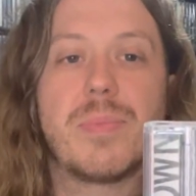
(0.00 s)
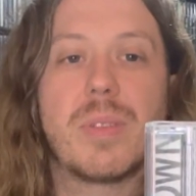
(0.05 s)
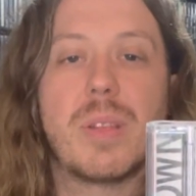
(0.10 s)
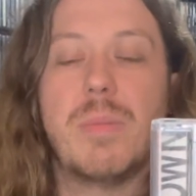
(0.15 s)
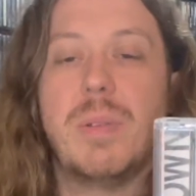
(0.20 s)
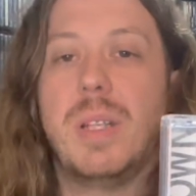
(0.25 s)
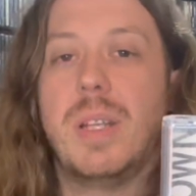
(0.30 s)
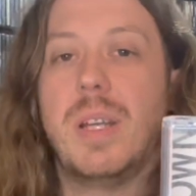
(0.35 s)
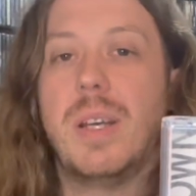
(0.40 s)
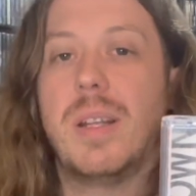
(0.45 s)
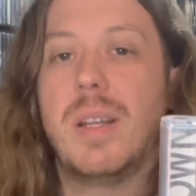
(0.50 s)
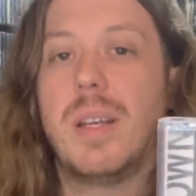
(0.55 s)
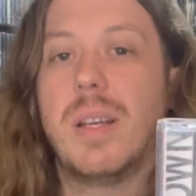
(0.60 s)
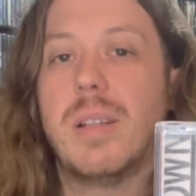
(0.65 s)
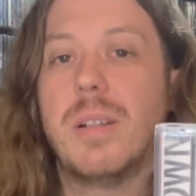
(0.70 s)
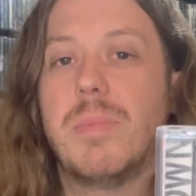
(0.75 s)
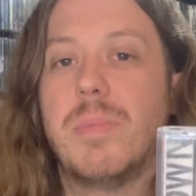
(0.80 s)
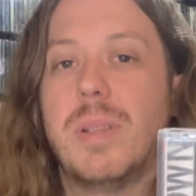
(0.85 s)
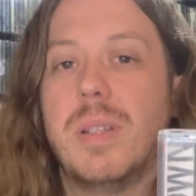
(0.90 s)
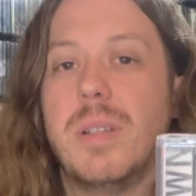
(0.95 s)
I mean, yeah, they get
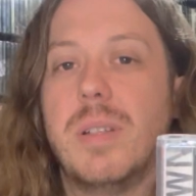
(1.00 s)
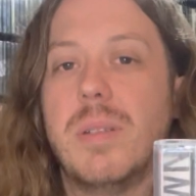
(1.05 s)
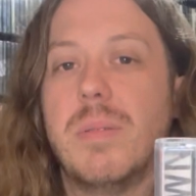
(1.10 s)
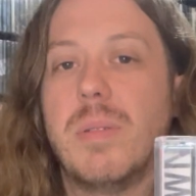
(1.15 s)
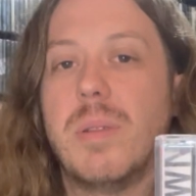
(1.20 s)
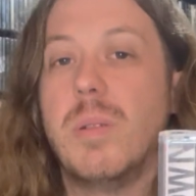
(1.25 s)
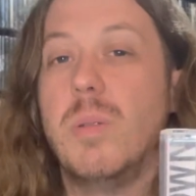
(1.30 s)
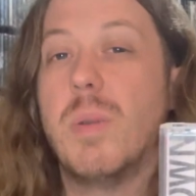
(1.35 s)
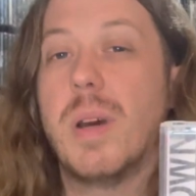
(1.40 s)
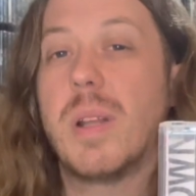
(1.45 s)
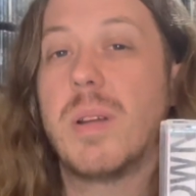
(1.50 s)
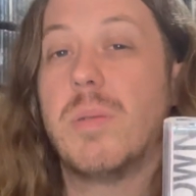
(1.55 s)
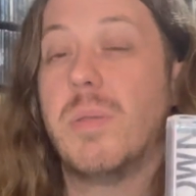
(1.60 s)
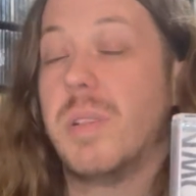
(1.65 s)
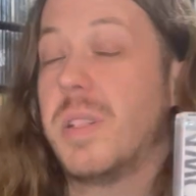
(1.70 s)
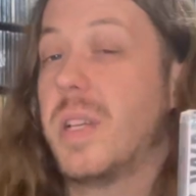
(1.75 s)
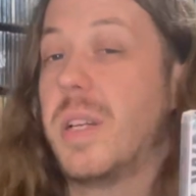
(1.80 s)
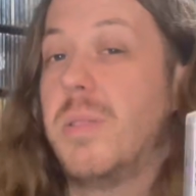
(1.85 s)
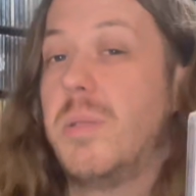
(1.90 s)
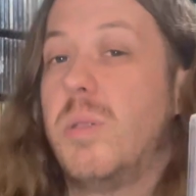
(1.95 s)
lumped in with nu metal,
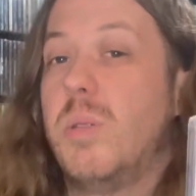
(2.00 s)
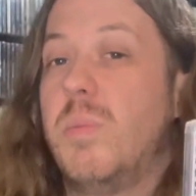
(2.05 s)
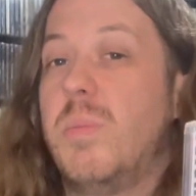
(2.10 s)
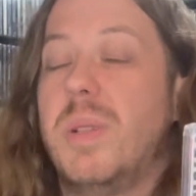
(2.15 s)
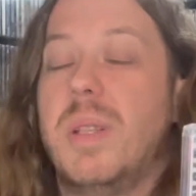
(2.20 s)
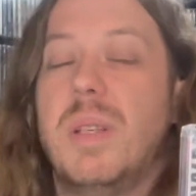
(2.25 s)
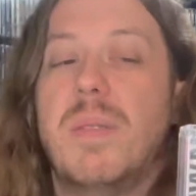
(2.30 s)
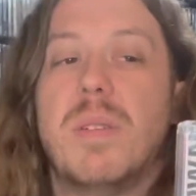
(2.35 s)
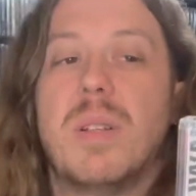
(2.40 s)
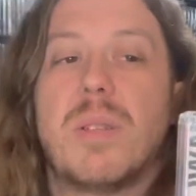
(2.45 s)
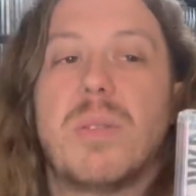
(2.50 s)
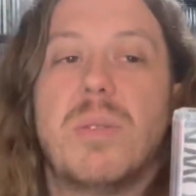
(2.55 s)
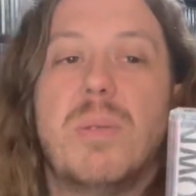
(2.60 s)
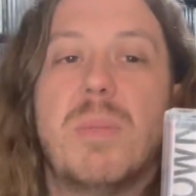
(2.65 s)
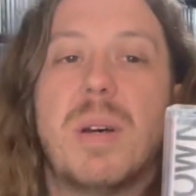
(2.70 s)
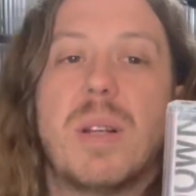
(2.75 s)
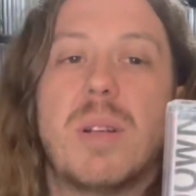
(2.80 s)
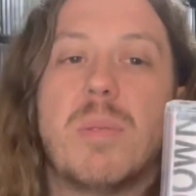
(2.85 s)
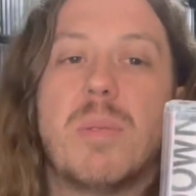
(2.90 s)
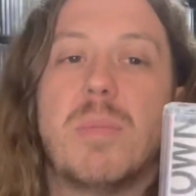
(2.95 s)
which I do believe it is nu
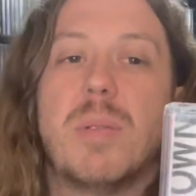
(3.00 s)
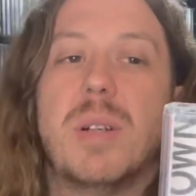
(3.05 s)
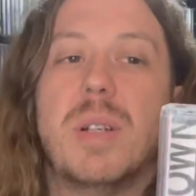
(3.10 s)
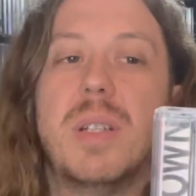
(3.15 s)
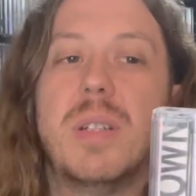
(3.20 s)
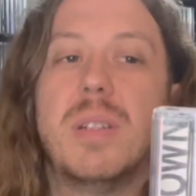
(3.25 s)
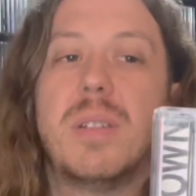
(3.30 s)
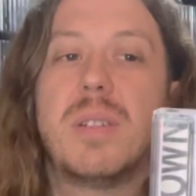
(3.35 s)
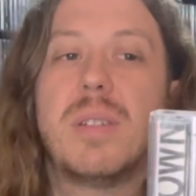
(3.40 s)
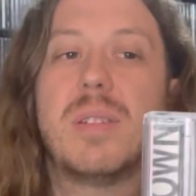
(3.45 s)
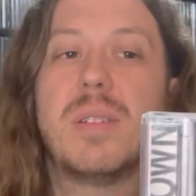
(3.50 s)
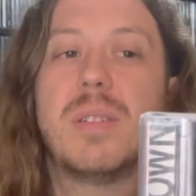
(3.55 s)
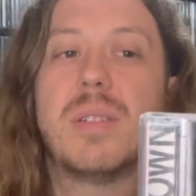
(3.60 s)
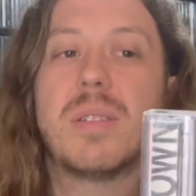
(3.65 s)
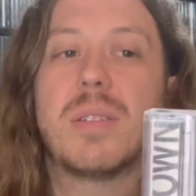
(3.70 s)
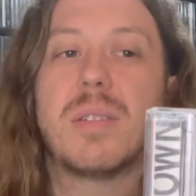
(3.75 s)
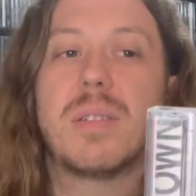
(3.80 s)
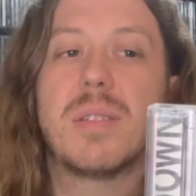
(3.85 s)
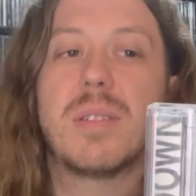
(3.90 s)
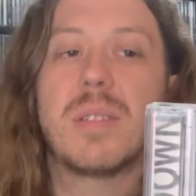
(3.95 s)
metal, but
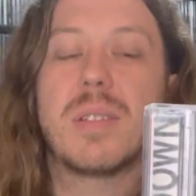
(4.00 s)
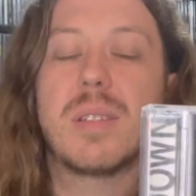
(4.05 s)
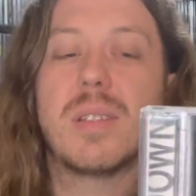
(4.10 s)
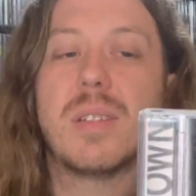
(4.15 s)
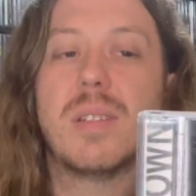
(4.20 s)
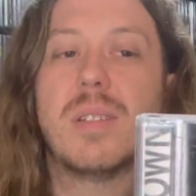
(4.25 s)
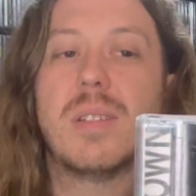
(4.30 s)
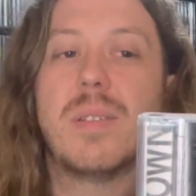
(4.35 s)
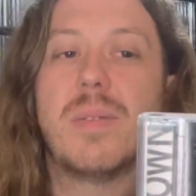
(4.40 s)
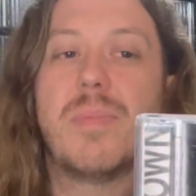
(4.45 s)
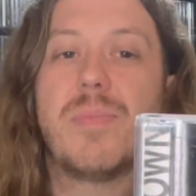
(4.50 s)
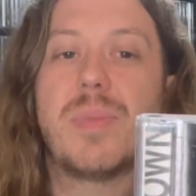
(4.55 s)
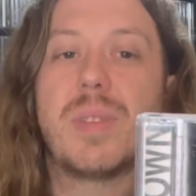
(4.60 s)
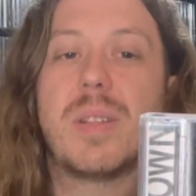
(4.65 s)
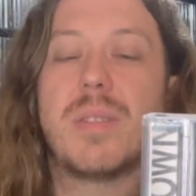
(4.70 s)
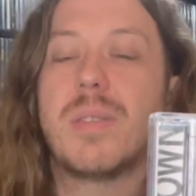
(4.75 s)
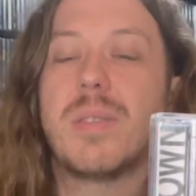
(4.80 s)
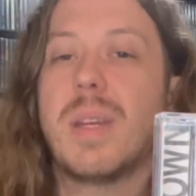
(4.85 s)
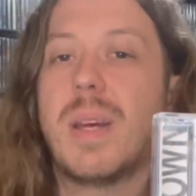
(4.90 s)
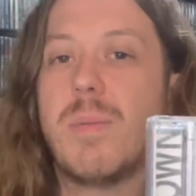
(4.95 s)

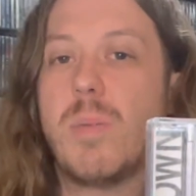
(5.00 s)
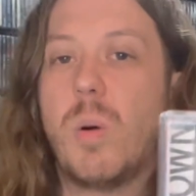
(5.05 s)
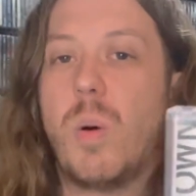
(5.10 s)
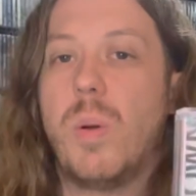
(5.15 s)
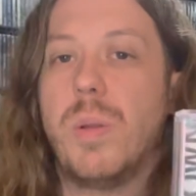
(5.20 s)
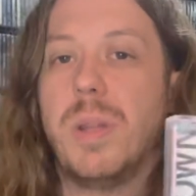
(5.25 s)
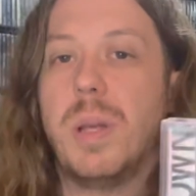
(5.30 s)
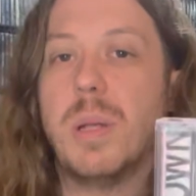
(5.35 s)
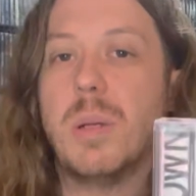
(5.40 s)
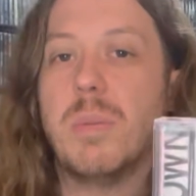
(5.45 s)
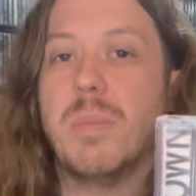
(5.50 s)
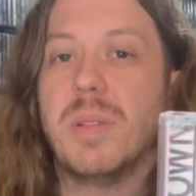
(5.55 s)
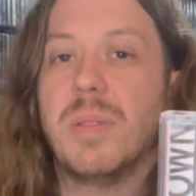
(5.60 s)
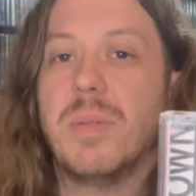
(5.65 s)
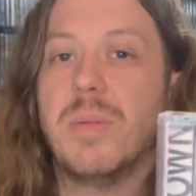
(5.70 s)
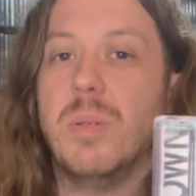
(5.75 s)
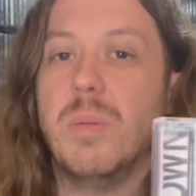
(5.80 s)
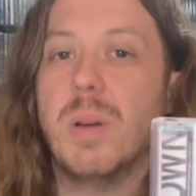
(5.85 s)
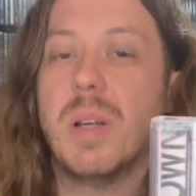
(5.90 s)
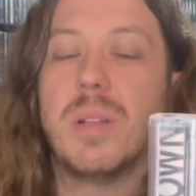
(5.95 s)
doesn't have all the elements
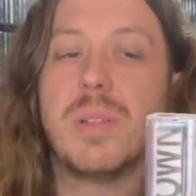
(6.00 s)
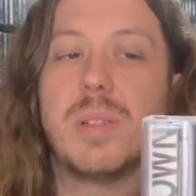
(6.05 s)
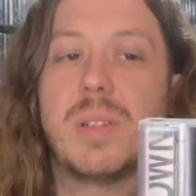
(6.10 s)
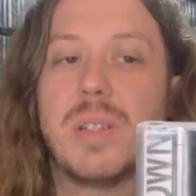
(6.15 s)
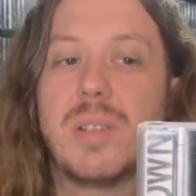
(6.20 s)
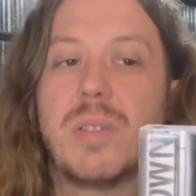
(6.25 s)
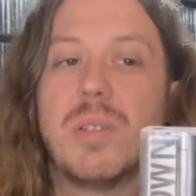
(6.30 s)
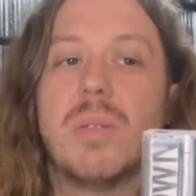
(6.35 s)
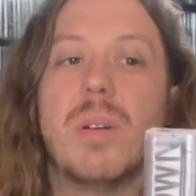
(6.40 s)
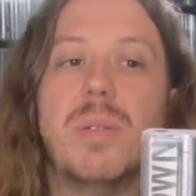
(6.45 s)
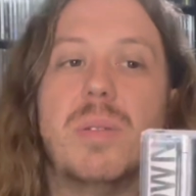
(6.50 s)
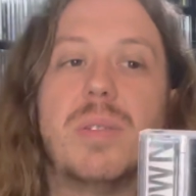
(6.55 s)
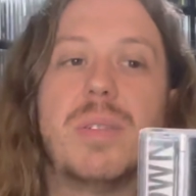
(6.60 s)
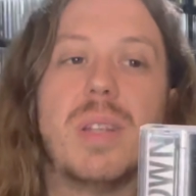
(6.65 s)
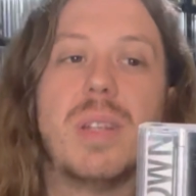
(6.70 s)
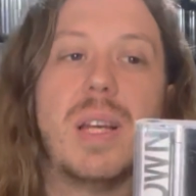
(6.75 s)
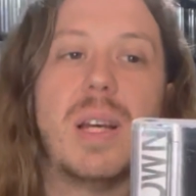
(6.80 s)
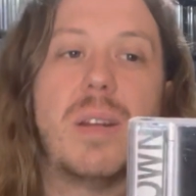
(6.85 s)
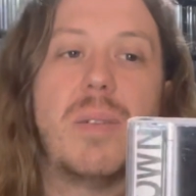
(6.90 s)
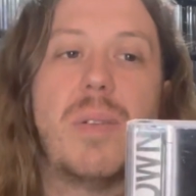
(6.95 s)
of nu metal, just their own
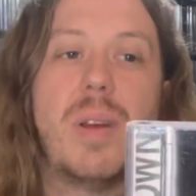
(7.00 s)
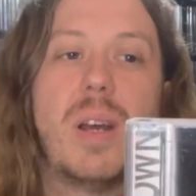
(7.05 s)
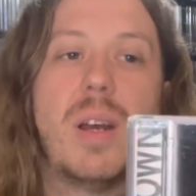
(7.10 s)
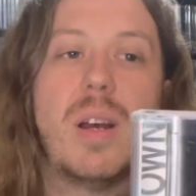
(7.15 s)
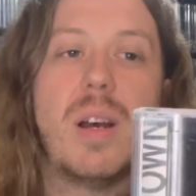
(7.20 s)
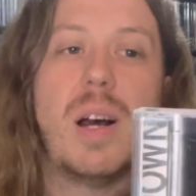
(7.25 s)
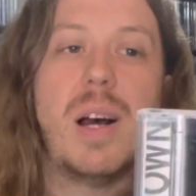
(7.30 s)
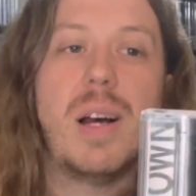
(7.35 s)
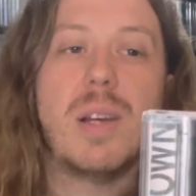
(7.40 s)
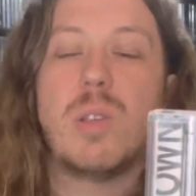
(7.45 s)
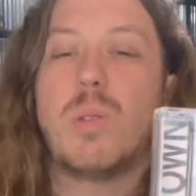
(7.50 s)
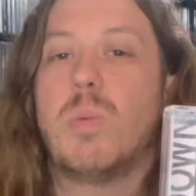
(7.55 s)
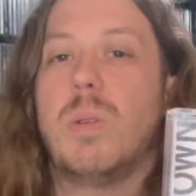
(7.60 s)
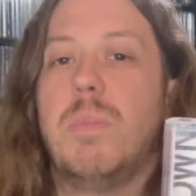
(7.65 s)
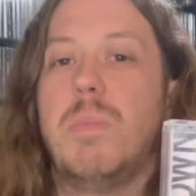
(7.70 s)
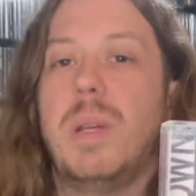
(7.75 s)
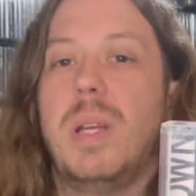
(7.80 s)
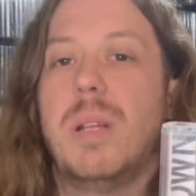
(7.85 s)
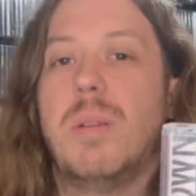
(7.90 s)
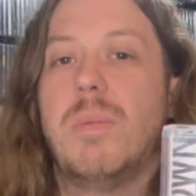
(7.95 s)
sound. Uh,
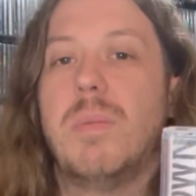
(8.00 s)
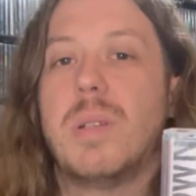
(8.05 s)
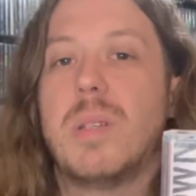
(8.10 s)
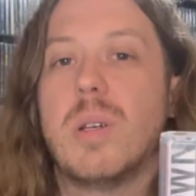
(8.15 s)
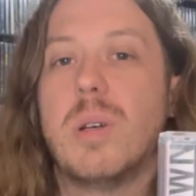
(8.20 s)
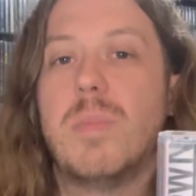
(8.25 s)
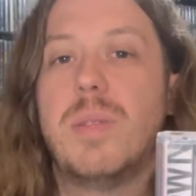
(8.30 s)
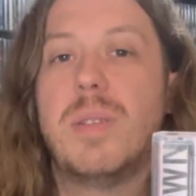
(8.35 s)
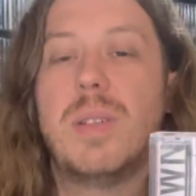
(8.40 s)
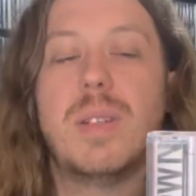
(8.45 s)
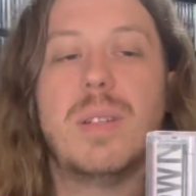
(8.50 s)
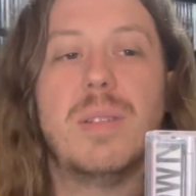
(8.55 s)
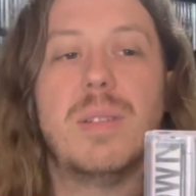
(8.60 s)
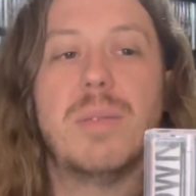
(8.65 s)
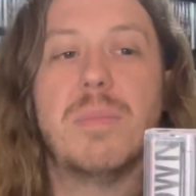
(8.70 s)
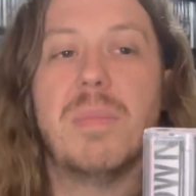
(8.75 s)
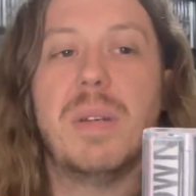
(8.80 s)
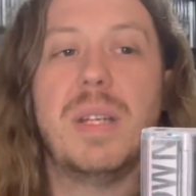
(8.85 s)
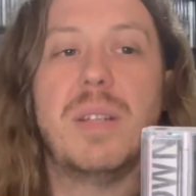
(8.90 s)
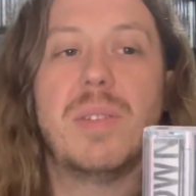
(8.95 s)
Sweet Pea, which opens it, is
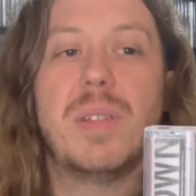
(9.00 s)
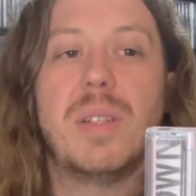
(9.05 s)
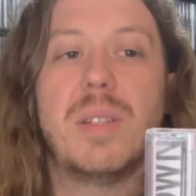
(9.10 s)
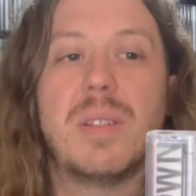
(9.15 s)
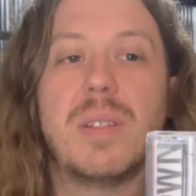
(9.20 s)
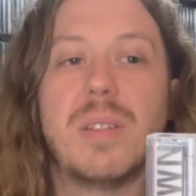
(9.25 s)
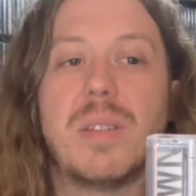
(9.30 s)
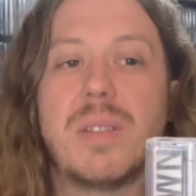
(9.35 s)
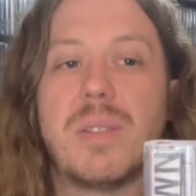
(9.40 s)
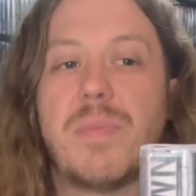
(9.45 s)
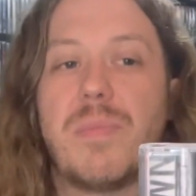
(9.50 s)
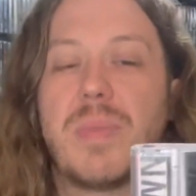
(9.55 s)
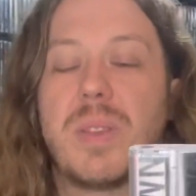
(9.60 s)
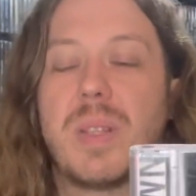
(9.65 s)
amazing. It's just